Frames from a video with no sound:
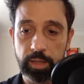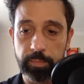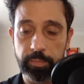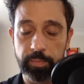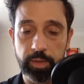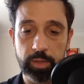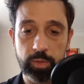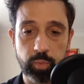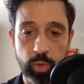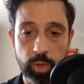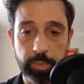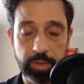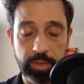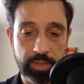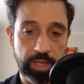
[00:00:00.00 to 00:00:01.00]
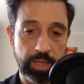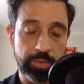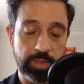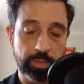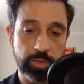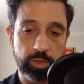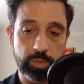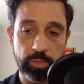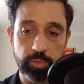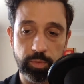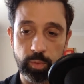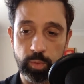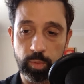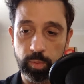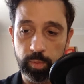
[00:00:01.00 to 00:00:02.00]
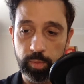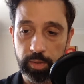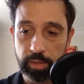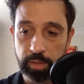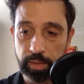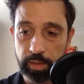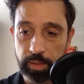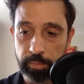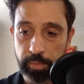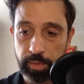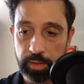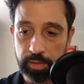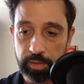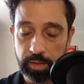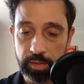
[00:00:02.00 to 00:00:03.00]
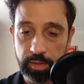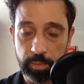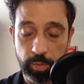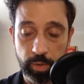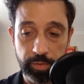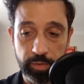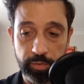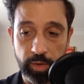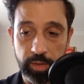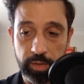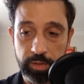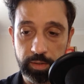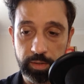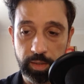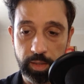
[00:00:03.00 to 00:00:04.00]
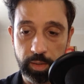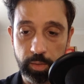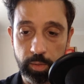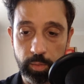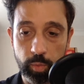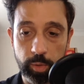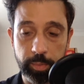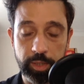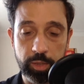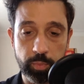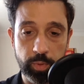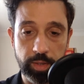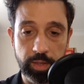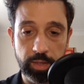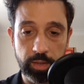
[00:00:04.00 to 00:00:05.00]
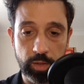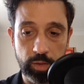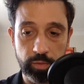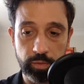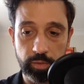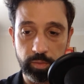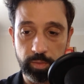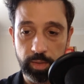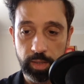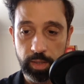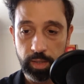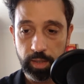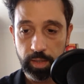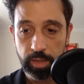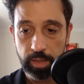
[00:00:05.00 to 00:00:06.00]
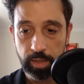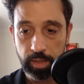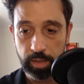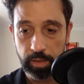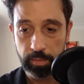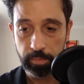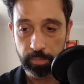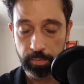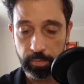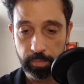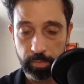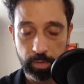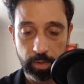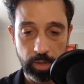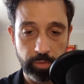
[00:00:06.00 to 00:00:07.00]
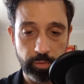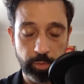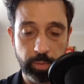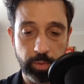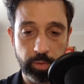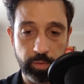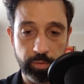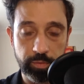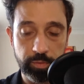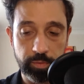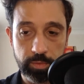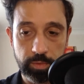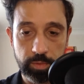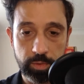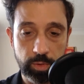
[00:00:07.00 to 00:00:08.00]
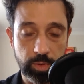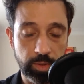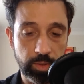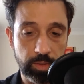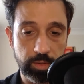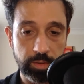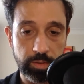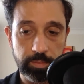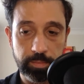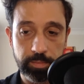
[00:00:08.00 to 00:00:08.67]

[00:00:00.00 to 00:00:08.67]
This won't be the same as I mentioned before as their previous filings, and it will be spread out over a period of 2 years.